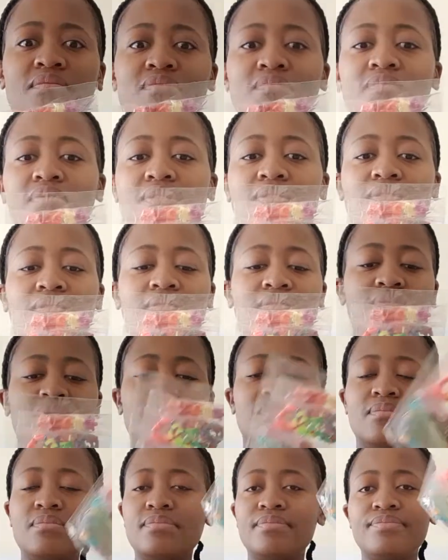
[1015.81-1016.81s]
We'll
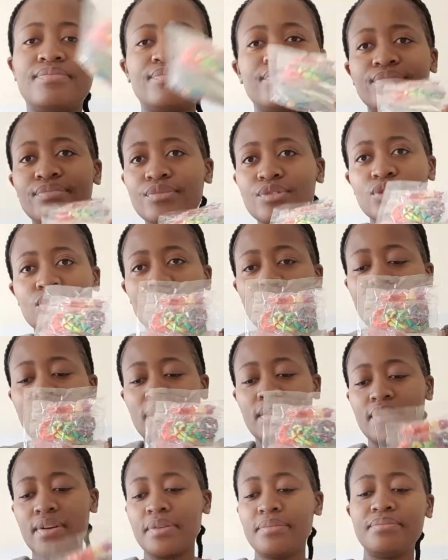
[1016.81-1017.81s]
do
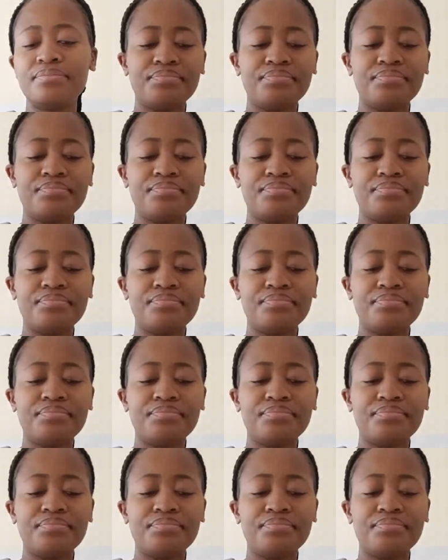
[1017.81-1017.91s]
whatever.